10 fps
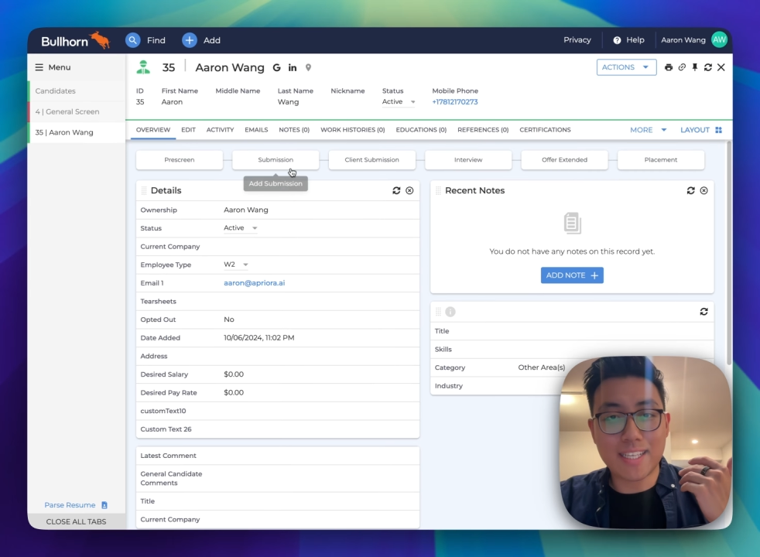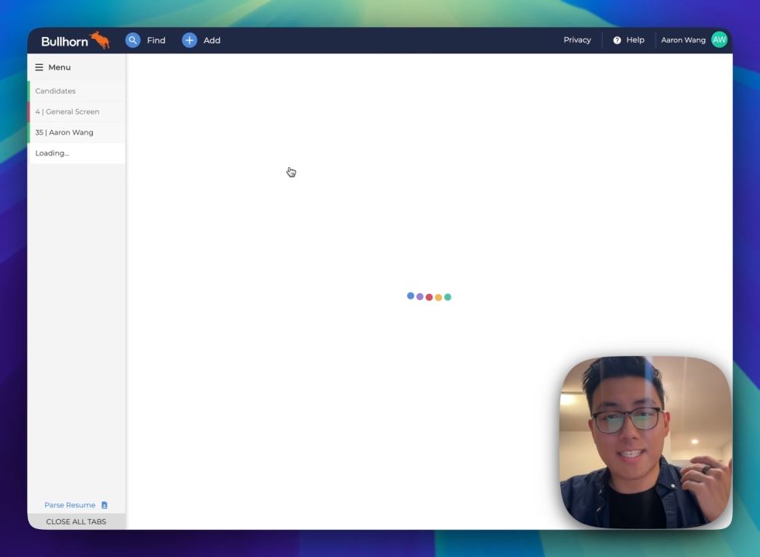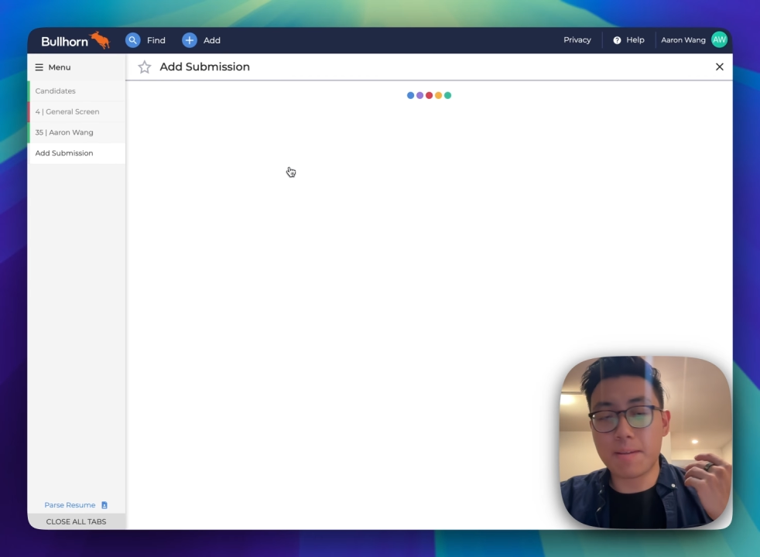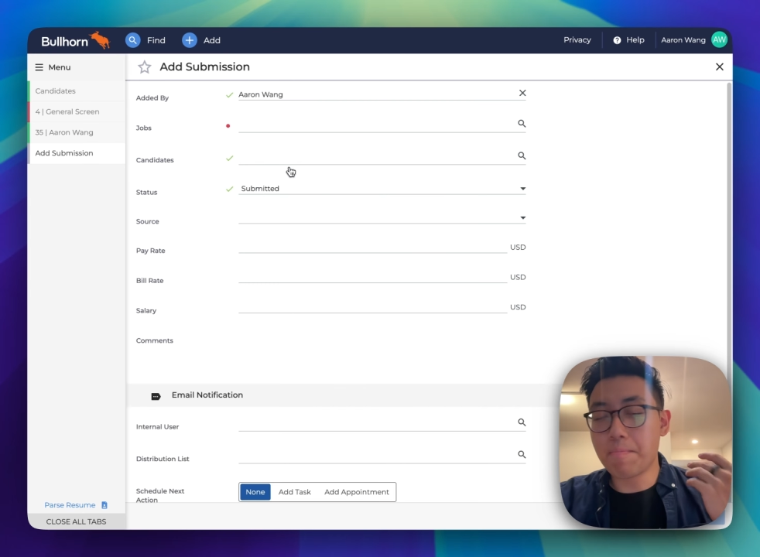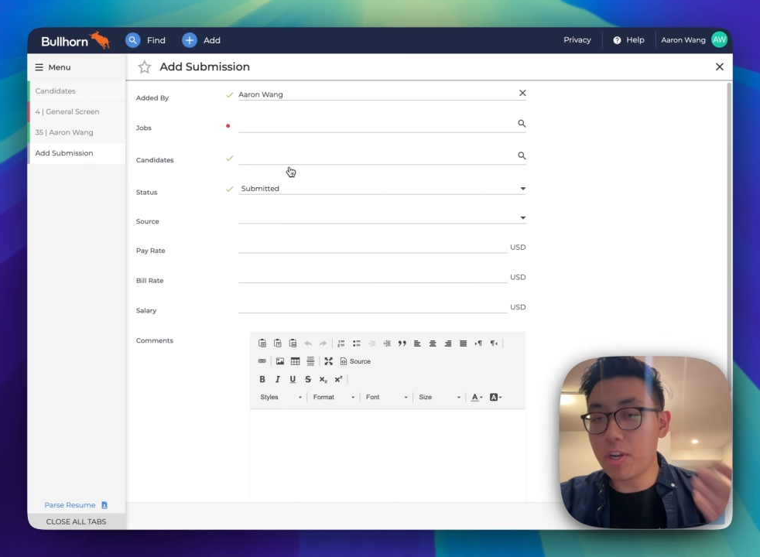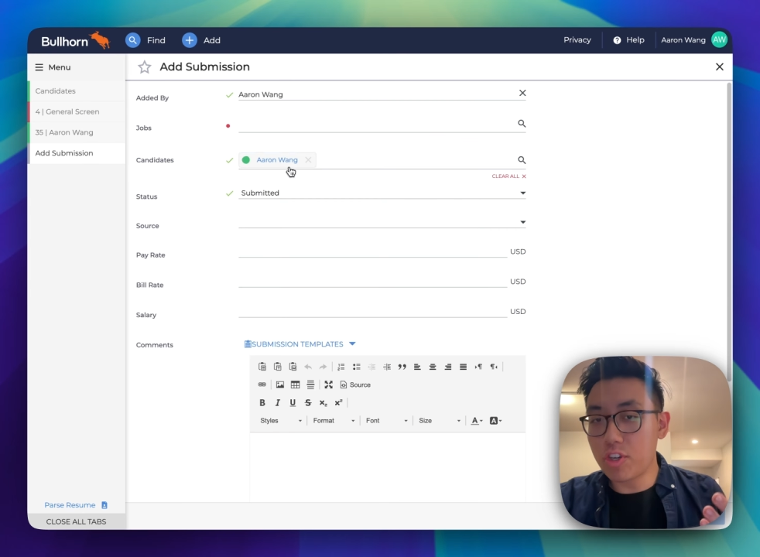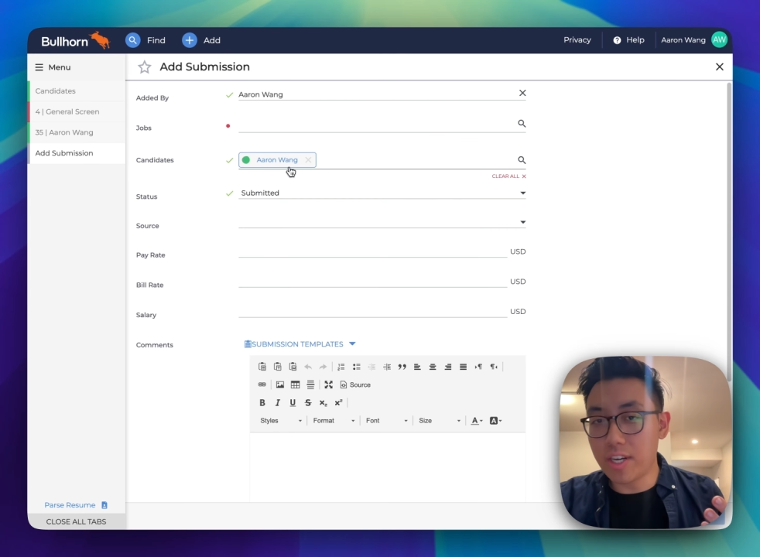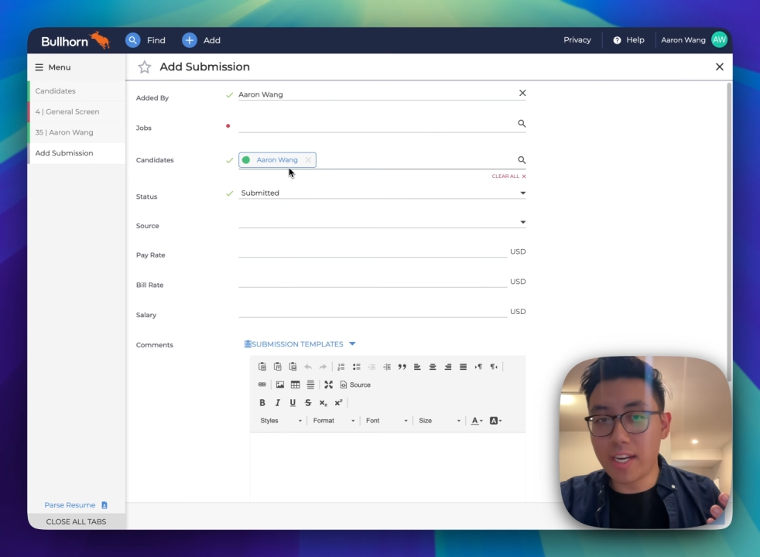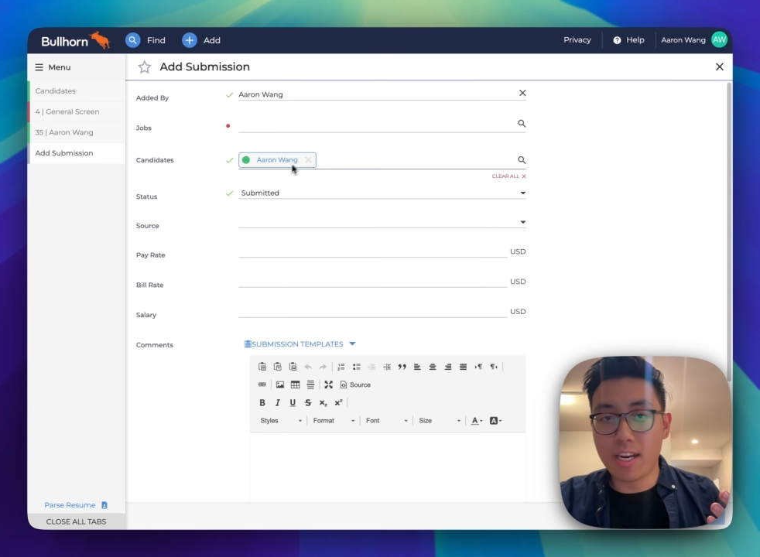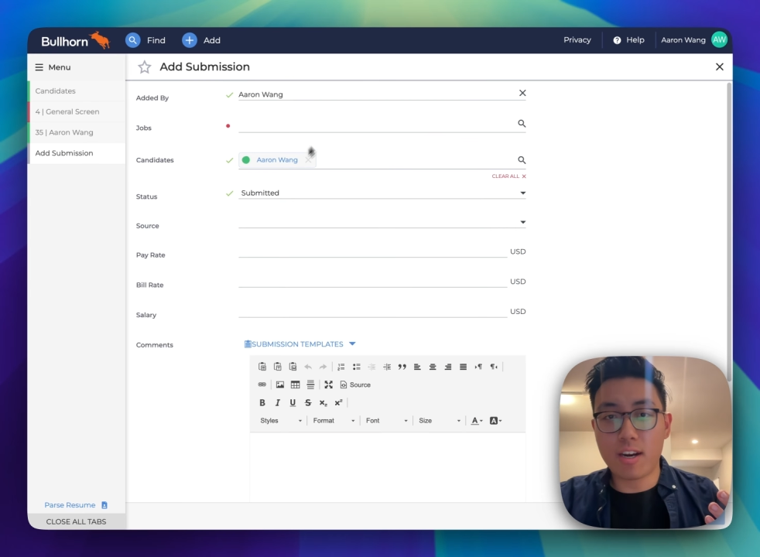submission
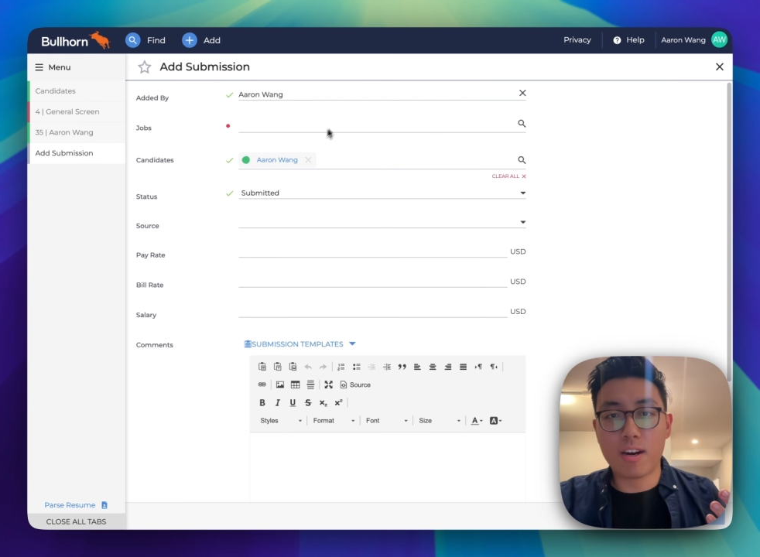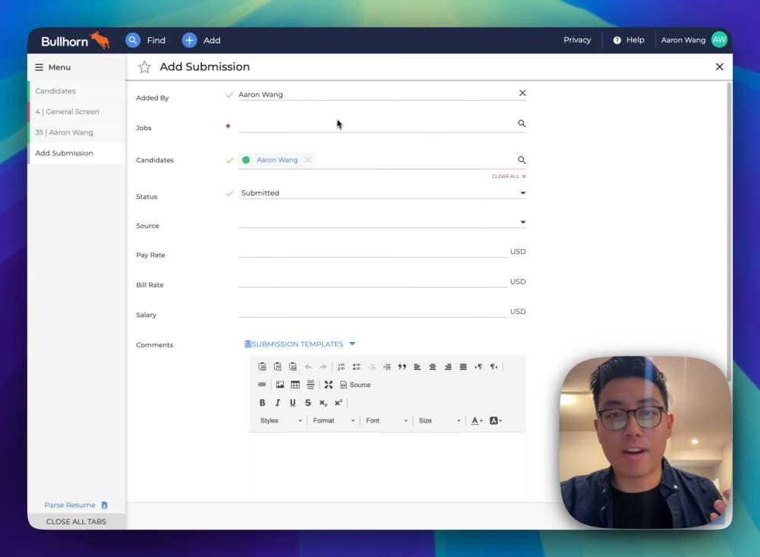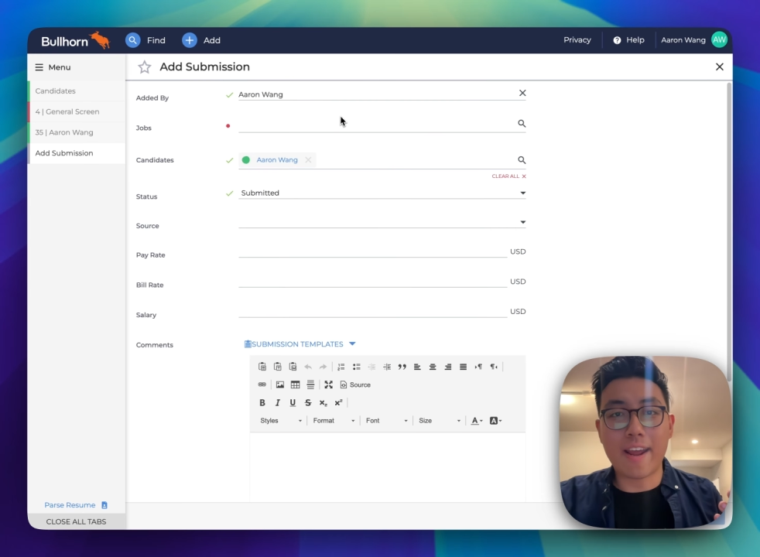here